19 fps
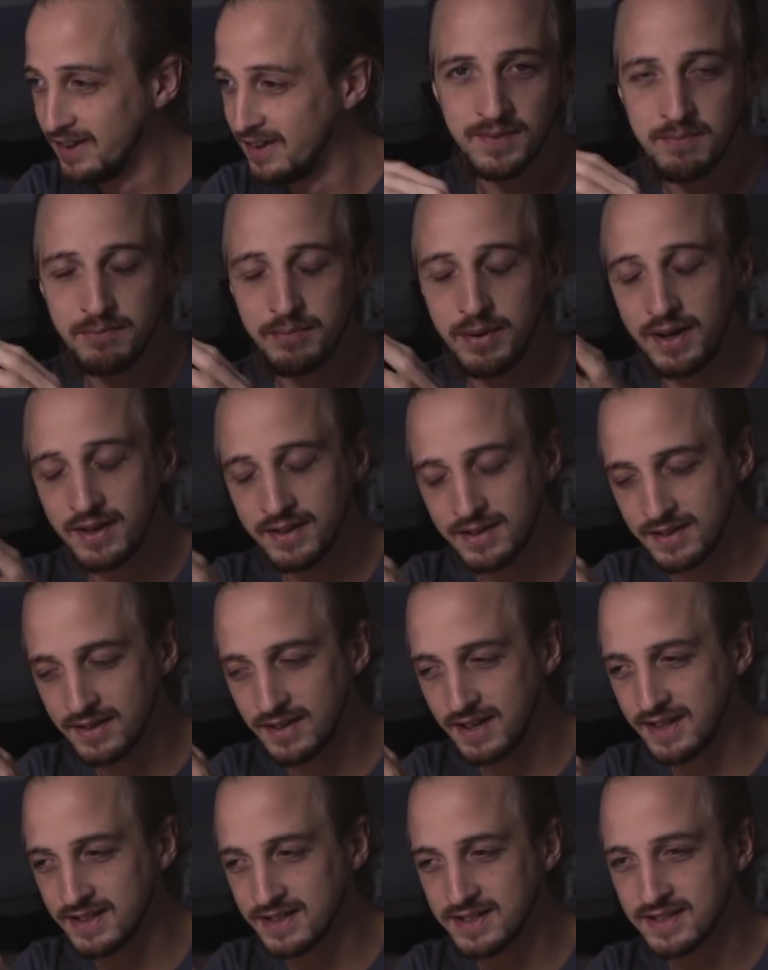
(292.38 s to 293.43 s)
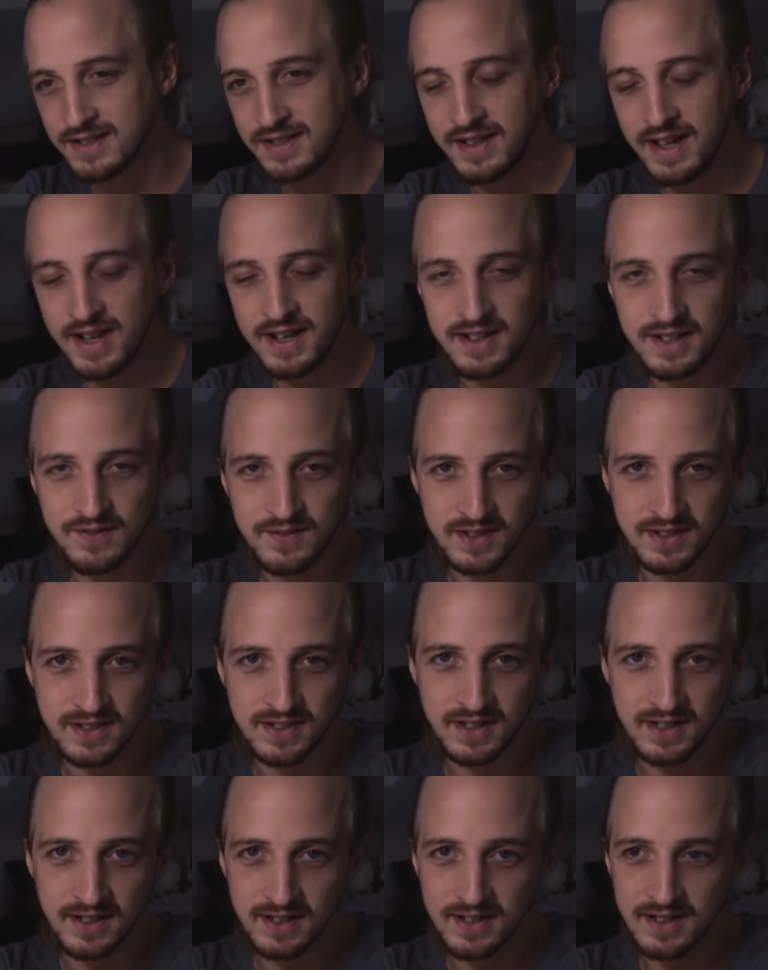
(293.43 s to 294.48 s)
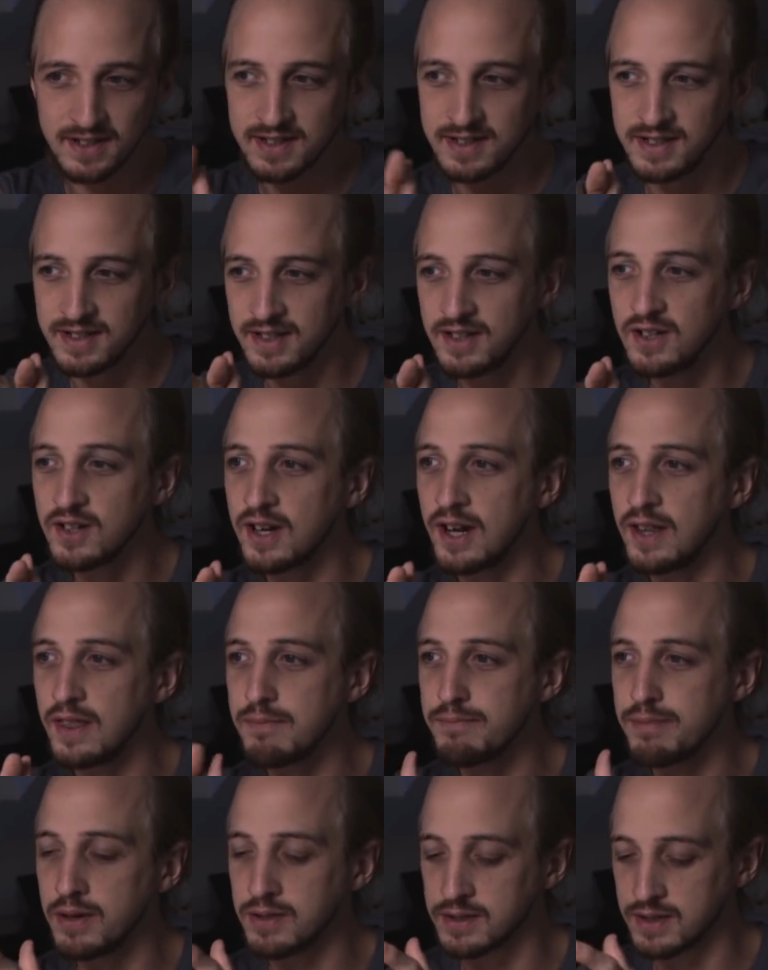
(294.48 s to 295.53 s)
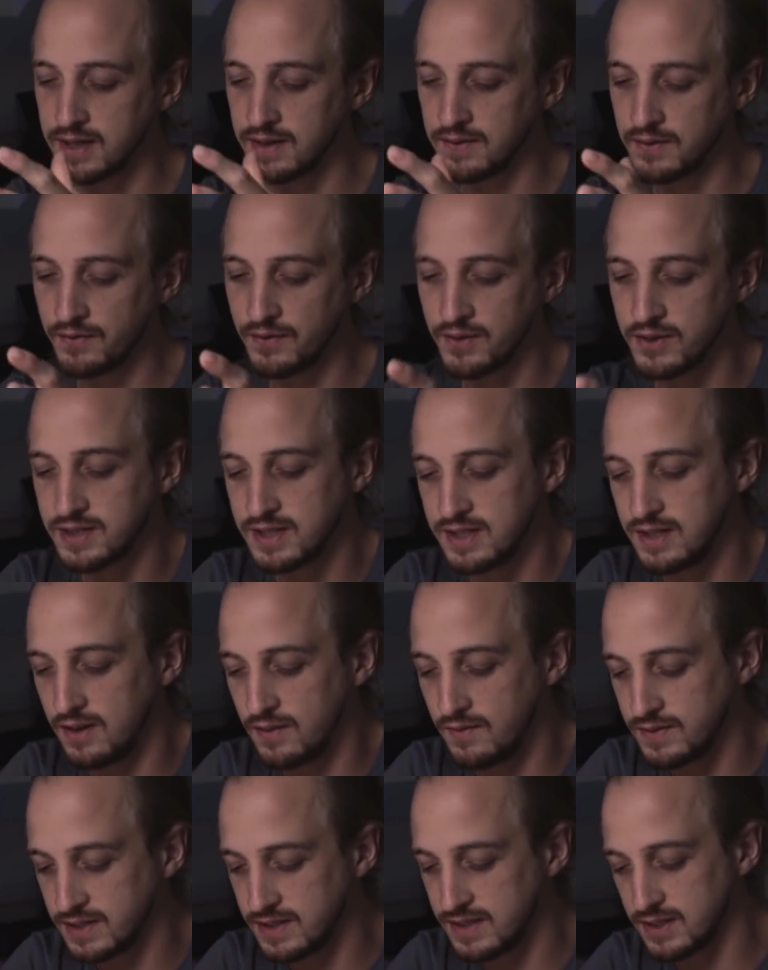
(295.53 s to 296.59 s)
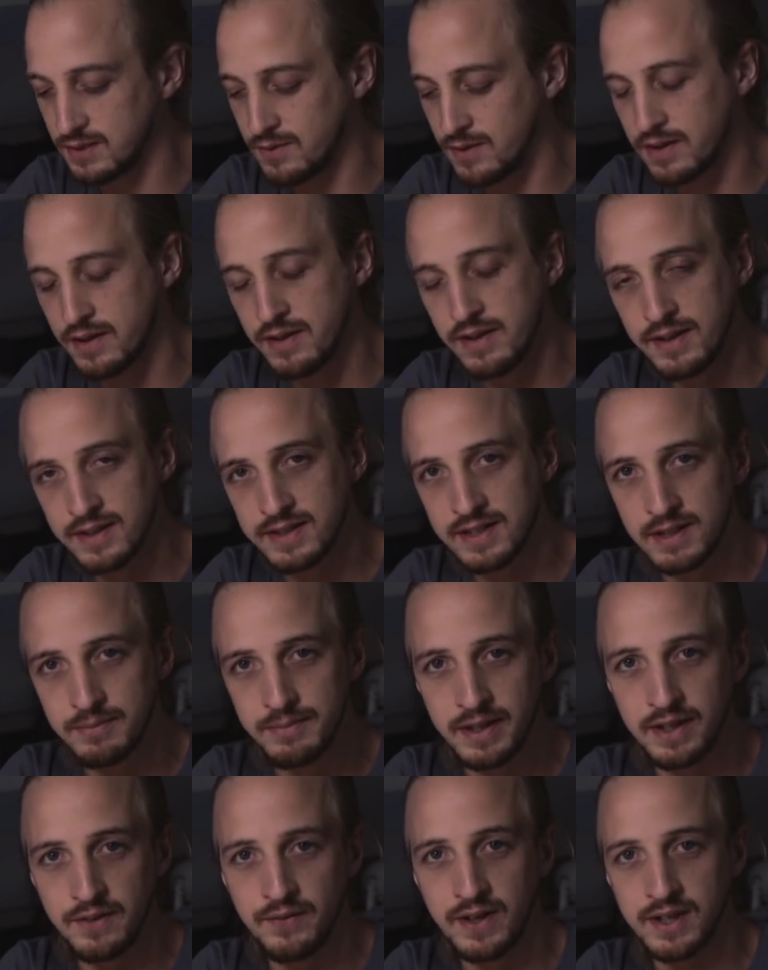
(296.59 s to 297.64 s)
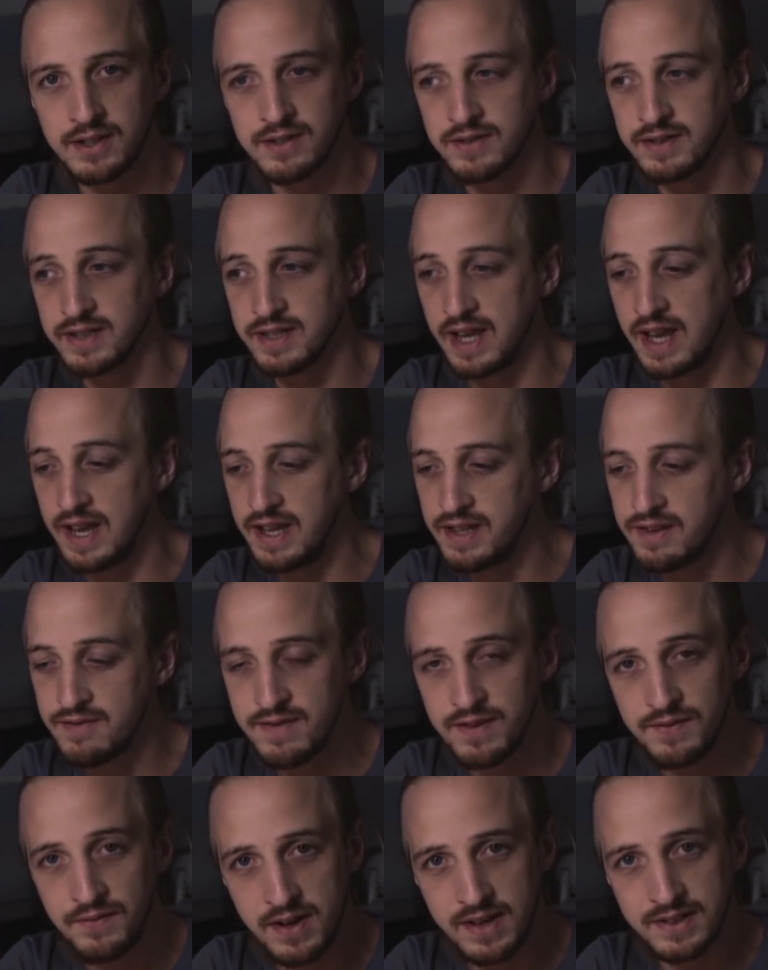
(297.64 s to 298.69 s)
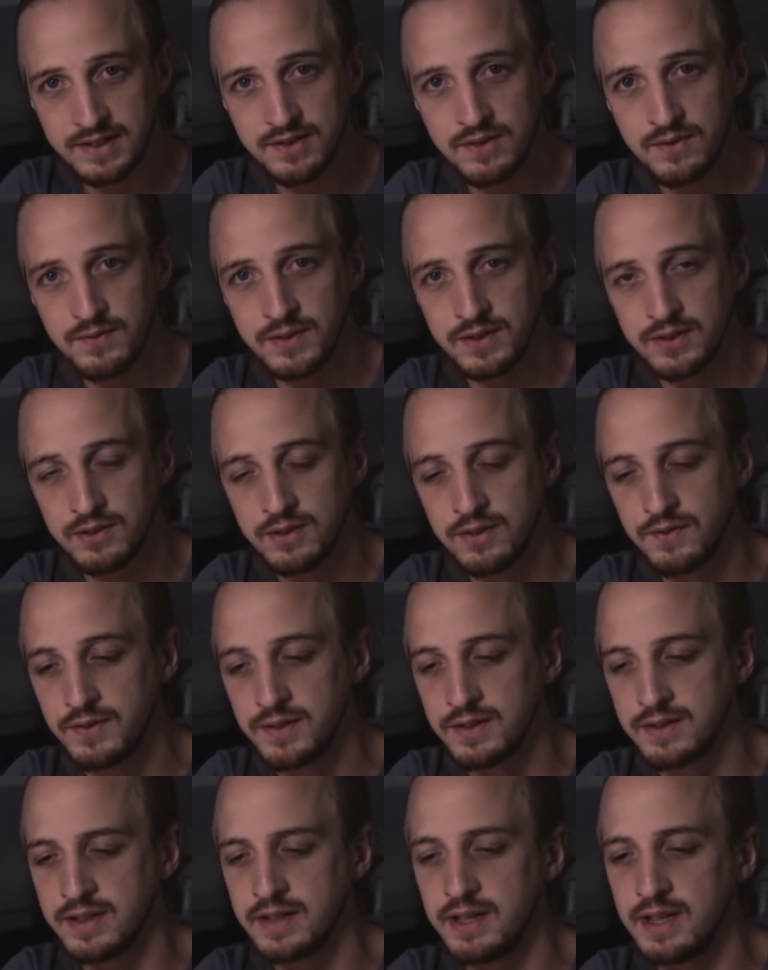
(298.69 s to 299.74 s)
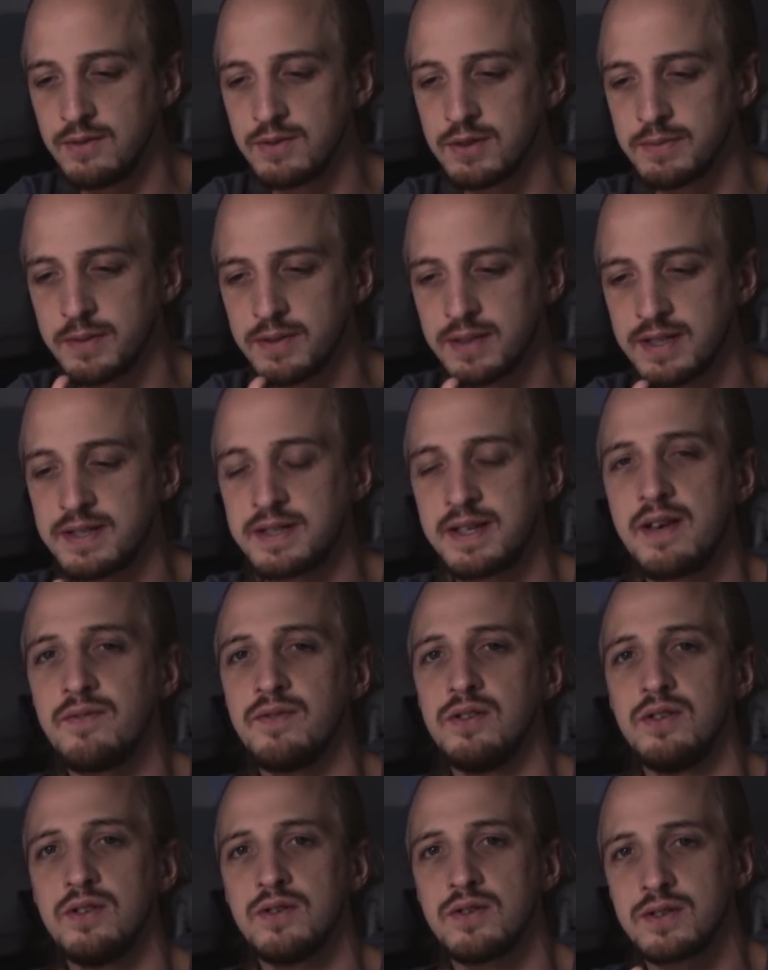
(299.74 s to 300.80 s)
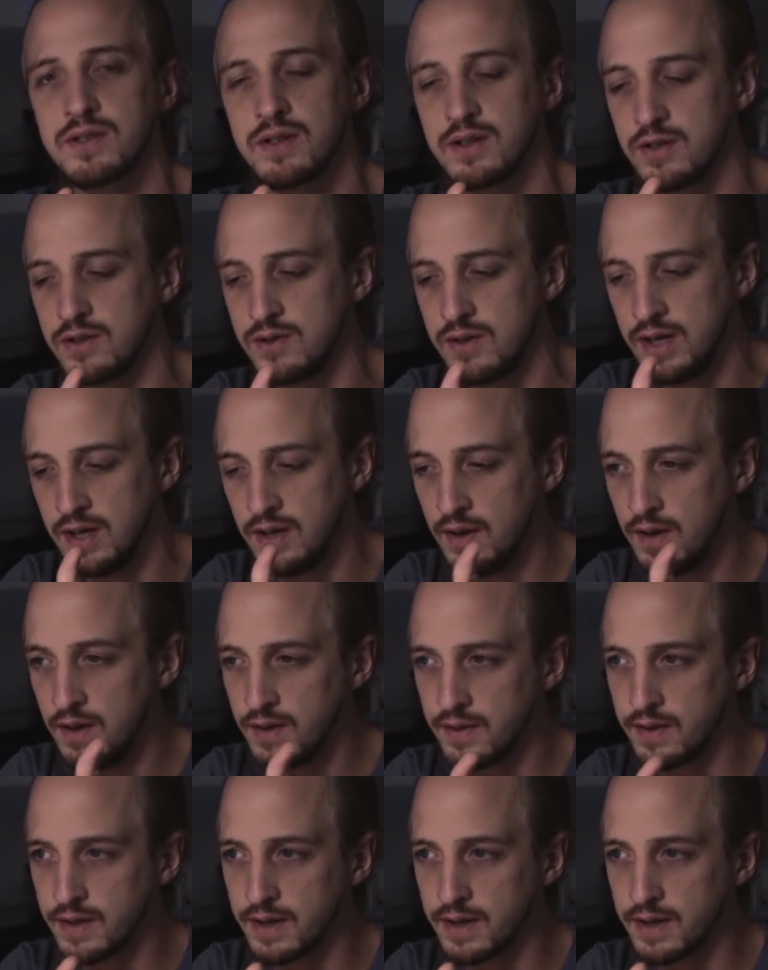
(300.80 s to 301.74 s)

But let's, negatives aside, let's kind of look at the positives. Firstly, obviously, it's quite nice that a manufacturer is catering for astrophotographers. I think it was about 7 years ago that